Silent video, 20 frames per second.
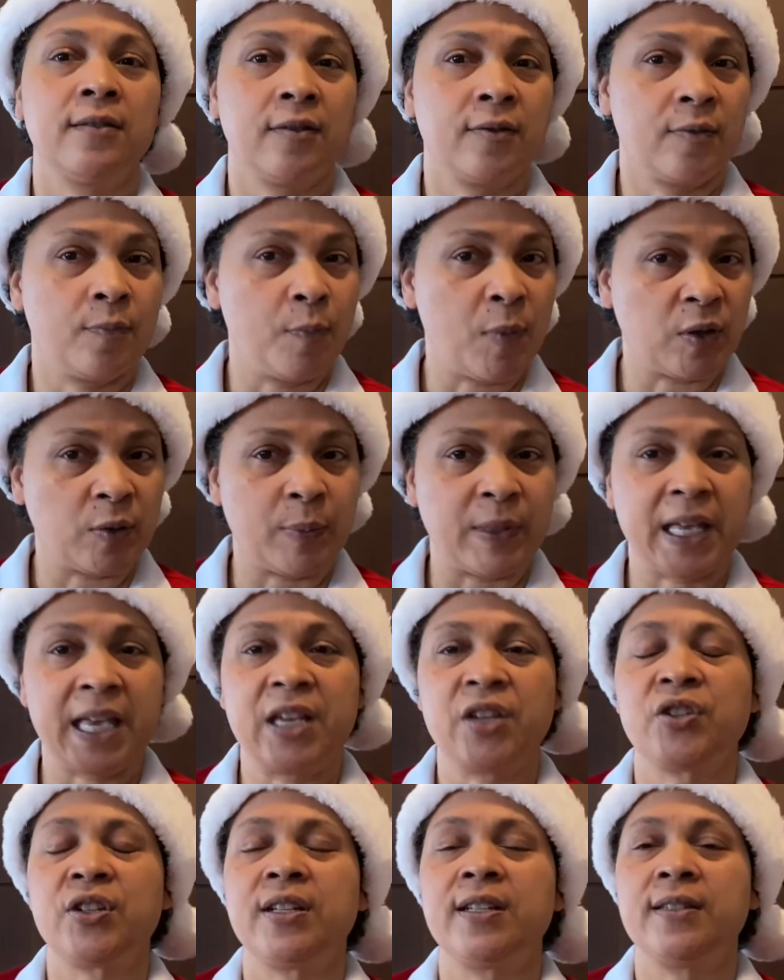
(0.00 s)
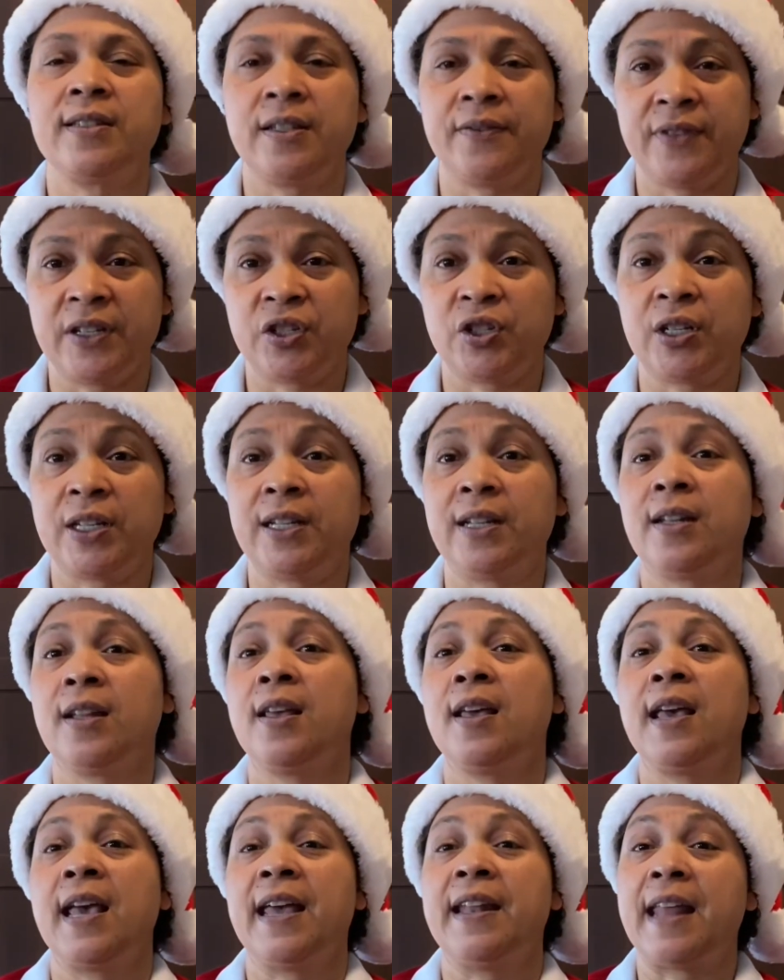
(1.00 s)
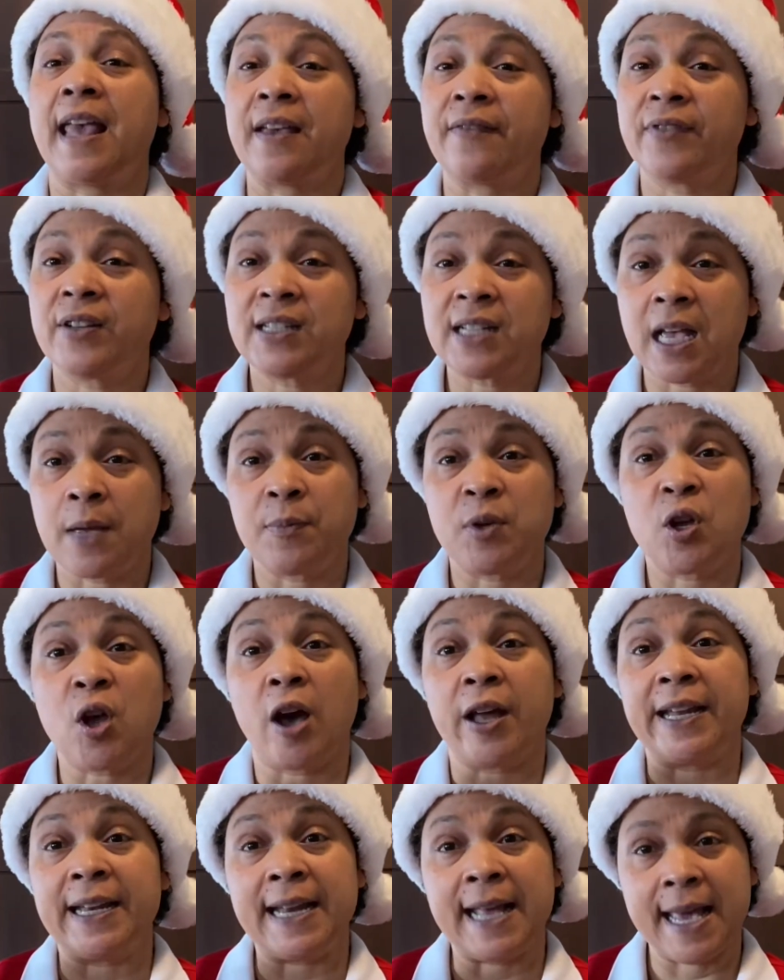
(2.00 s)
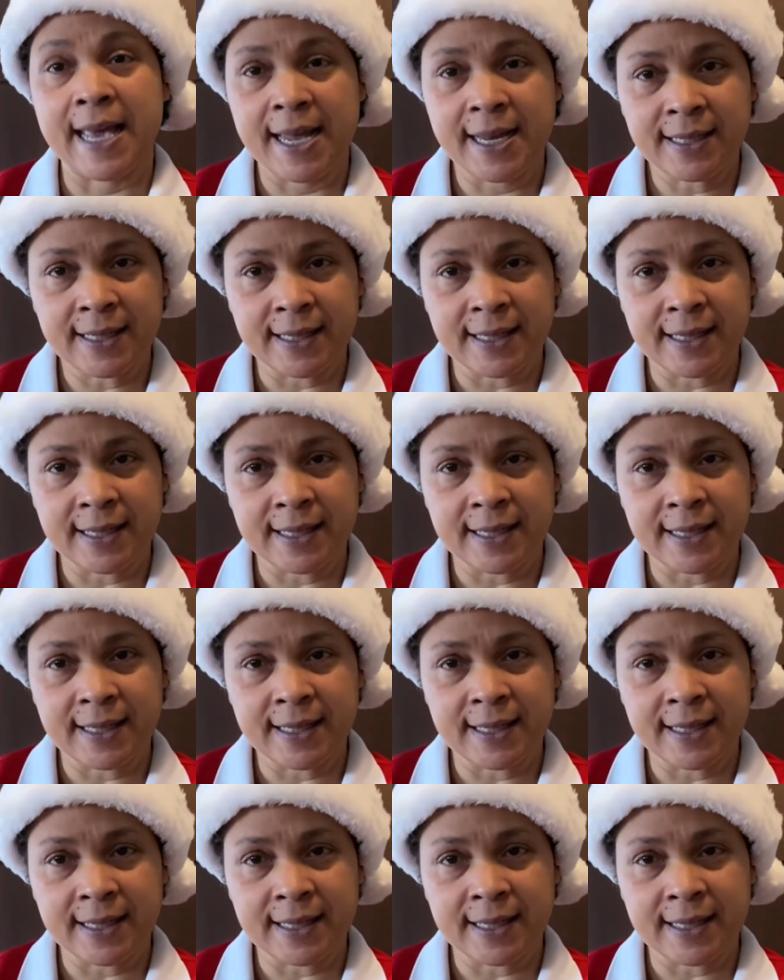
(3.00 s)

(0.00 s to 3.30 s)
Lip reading: multiplication, division, and every time you got an 8 as